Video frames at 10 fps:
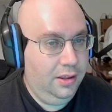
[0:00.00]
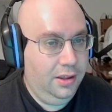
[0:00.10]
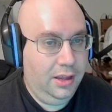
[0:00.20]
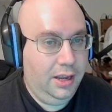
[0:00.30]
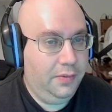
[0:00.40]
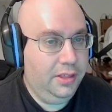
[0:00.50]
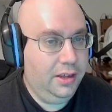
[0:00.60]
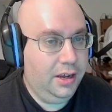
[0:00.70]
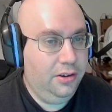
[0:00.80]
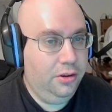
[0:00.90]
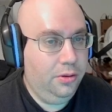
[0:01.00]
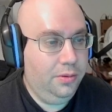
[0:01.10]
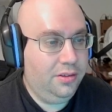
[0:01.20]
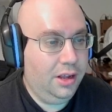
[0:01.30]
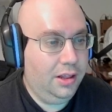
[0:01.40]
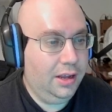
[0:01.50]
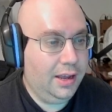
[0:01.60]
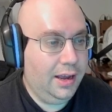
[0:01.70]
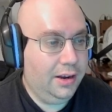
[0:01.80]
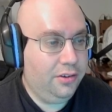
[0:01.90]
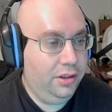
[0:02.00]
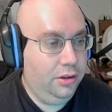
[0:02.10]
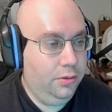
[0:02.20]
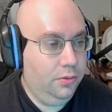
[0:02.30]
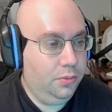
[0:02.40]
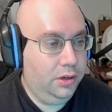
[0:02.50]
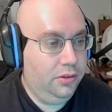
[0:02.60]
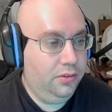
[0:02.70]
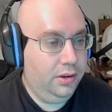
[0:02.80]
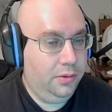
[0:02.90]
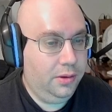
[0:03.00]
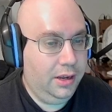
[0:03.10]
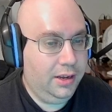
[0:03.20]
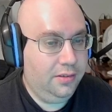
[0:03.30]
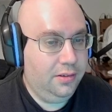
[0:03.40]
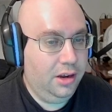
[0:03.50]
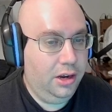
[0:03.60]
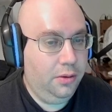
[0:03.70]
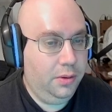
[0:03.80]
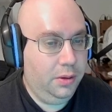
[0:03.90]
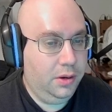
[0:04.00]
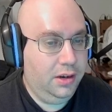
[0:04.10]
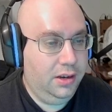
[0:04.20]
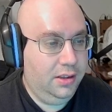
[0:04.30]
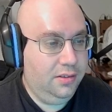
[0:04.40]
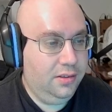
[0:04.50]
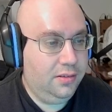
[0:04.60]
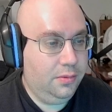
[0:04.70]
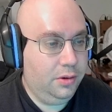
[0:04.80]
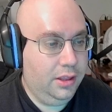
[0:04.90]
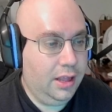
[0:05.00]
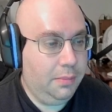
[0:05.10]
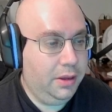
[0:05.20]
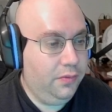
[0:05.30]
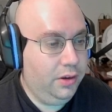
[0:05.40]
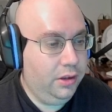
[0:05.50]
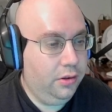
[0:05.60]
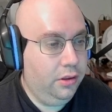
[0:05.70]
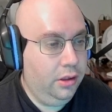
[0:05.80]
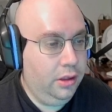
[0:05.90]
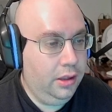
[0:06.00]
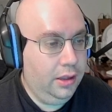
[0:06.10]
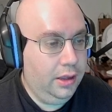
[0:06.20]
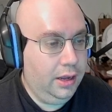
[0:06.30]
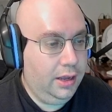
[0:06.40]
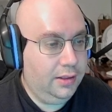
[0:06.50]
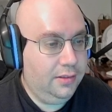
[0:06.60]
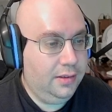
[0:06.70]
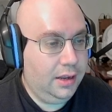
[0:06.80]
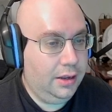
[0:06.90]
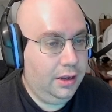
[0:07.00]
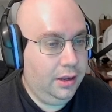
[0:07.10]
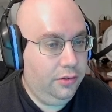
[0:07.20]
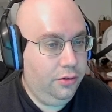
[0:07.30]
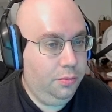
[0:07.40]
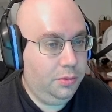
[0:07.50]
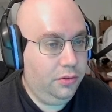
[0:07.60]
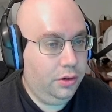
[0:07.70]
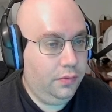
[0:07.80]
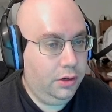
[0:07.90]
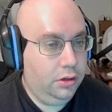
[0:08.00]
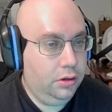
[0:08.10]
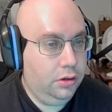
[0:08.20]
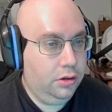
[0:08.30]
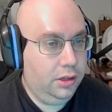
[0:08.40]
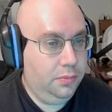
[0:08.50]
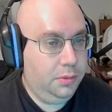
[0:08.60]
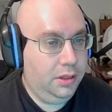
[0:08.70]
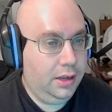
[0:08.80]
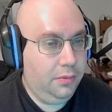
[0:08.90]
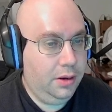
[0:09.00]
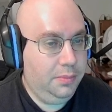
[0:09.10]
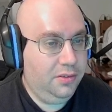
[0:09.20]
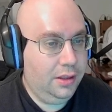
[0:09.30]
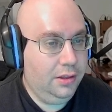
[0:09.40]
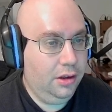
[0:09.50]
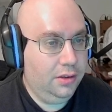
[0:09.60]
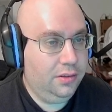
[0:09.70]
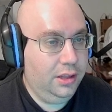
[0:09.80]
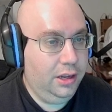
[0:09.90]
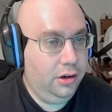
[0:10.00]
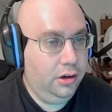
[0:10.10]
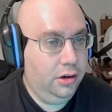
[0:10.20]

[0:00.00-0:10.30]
in everything I do, it's not like I actually use one. So I guess not knowing what it is isn't really that big of a deal. And let's add a super server. Let's put that right beside the oscillator.